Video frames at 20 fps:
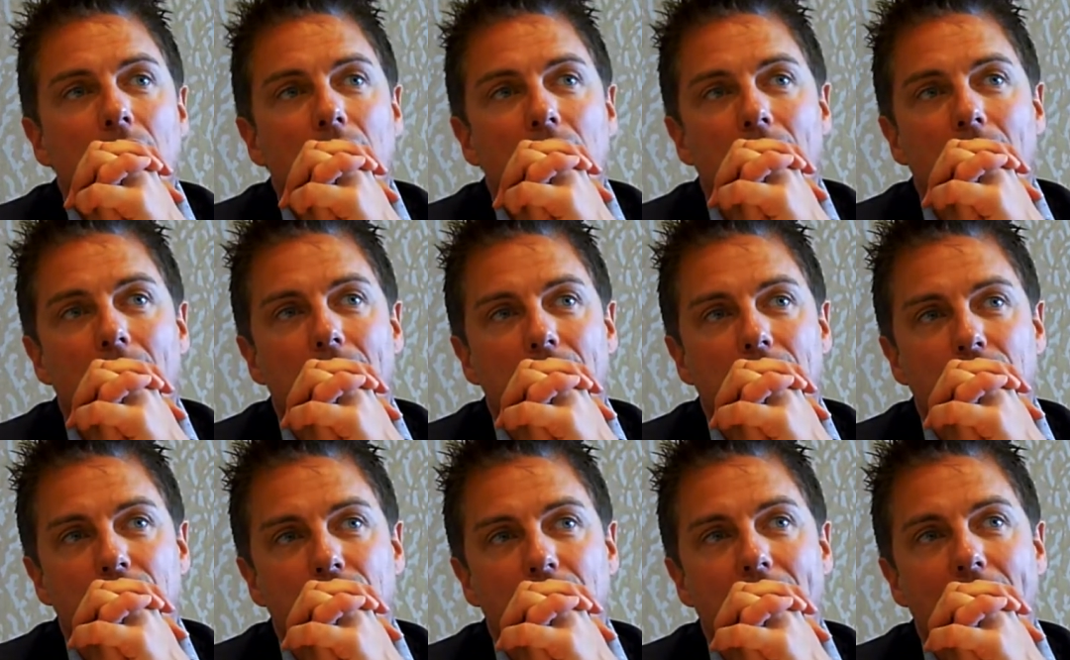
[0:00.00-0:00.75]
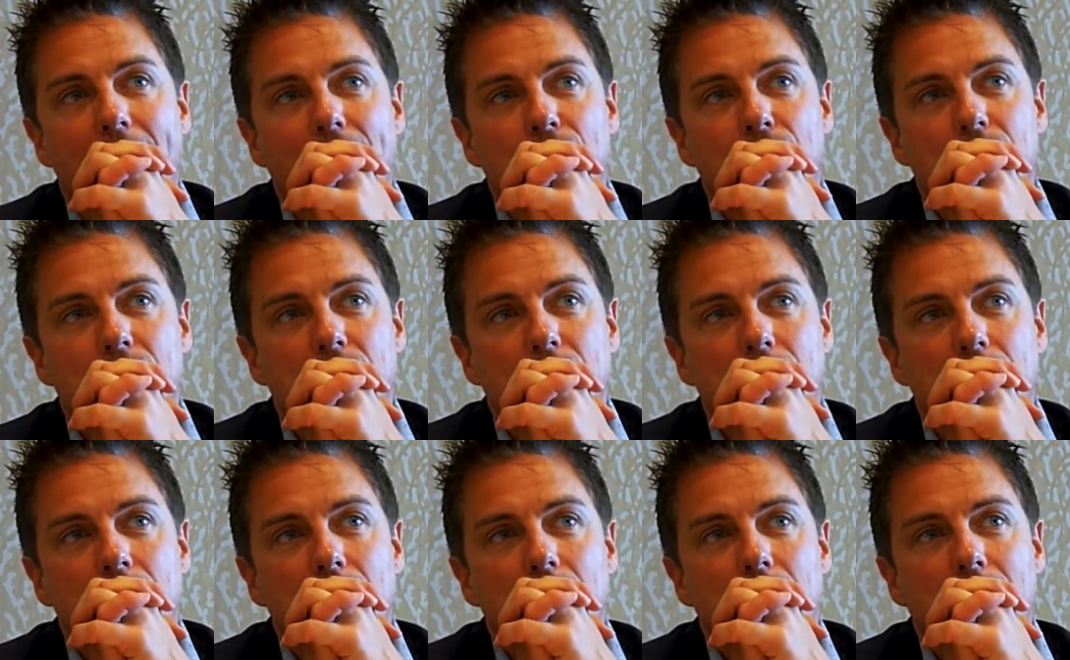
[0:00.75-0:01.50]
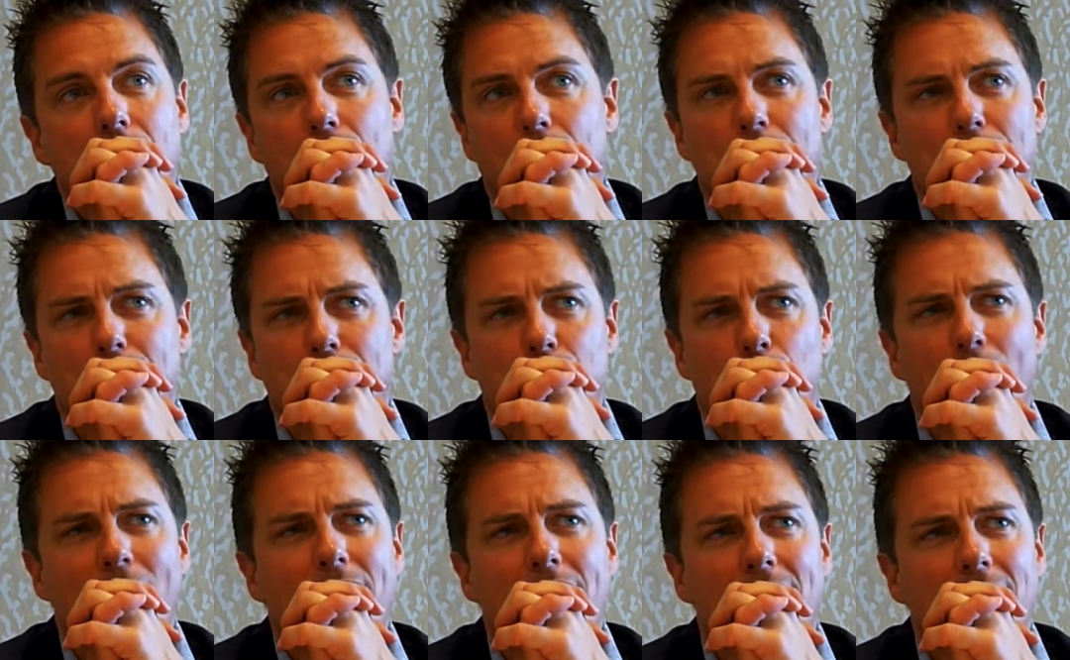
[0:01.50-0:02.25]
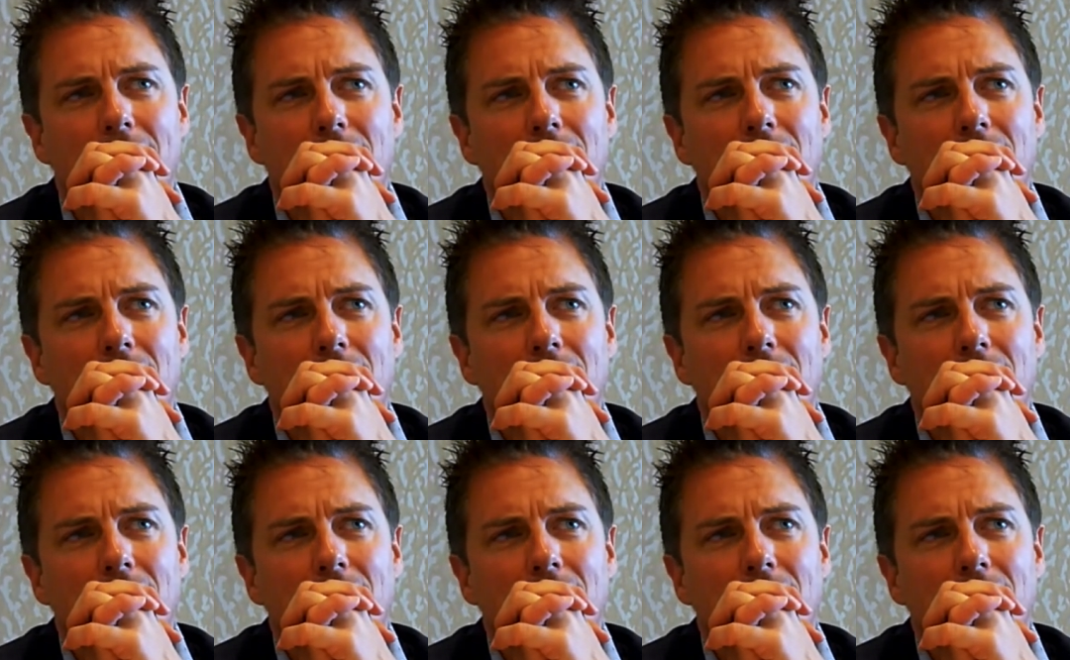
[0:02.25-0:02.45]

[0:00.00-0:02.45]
The Flash. That would be wicked.